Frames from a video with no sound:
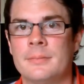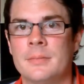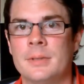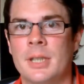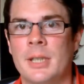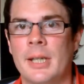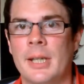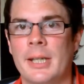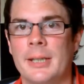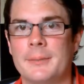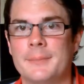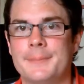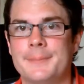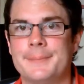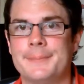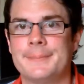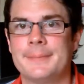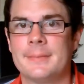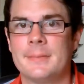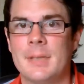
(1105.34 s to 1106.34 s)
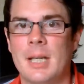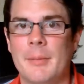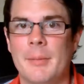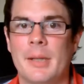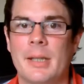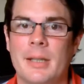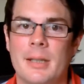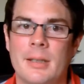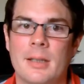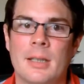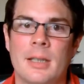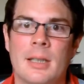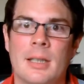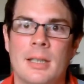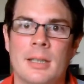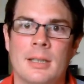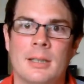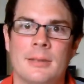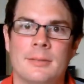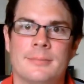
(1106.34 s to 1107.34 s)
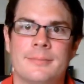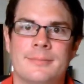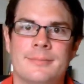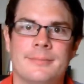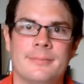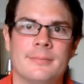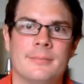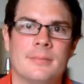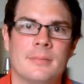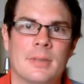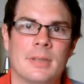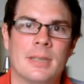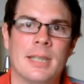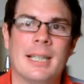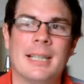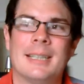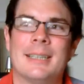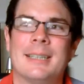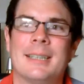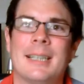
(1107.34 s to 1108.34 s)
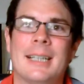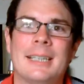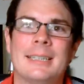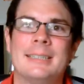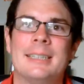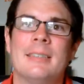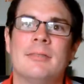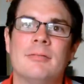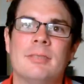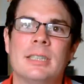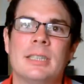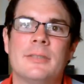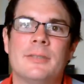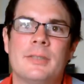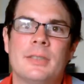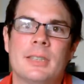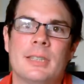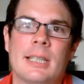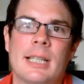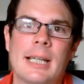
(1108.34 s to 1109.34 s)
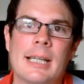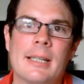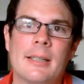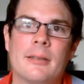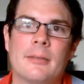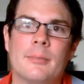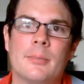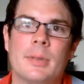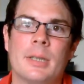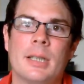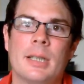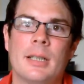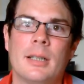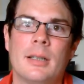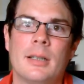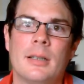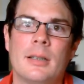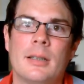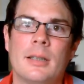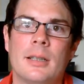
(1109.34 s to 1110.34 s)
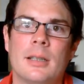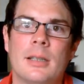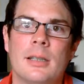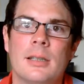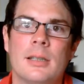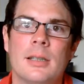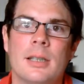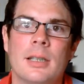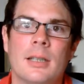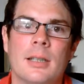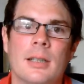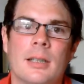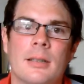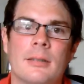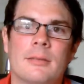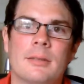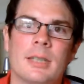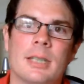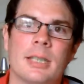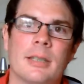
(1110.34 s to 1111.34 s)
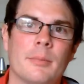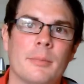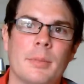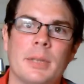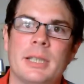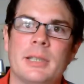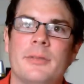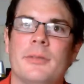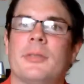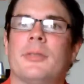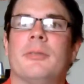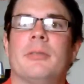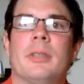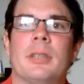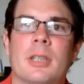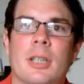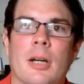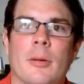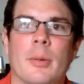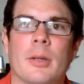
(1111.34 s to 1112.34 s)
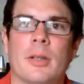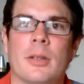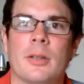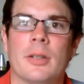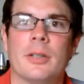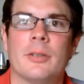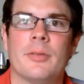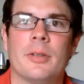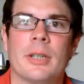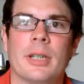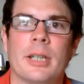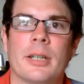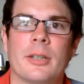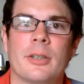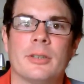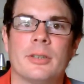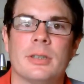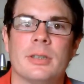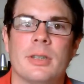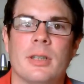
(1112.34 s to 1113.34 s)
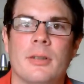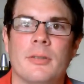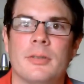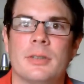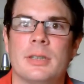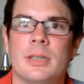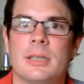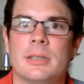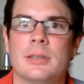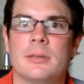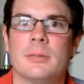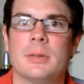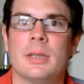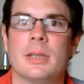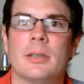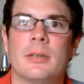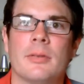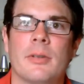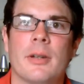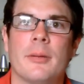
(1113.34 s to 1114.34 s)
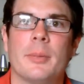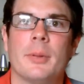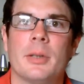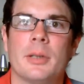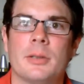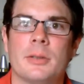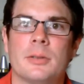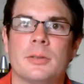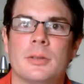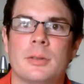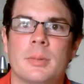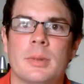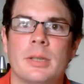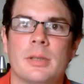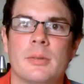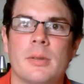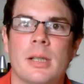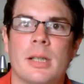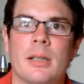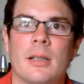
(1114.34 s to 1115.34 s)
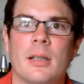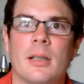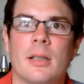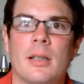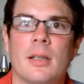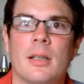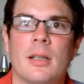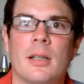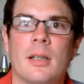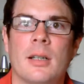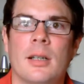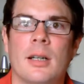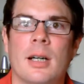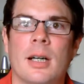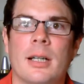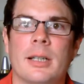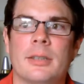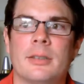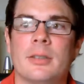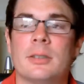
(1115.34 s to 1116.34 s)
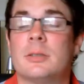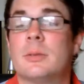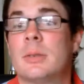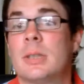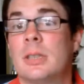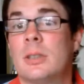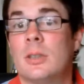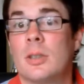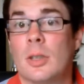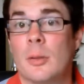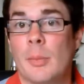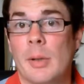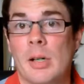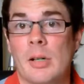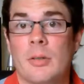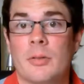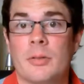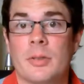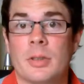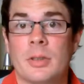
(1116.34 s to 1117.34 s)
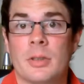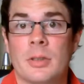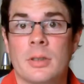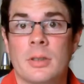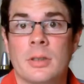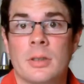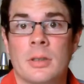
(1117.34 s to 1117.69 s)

So yeah, I mean, that's it really for today. But you know, please feel free to comment on this video, because it obviously is something that's very personal to me as well, and it's not something I talk about often.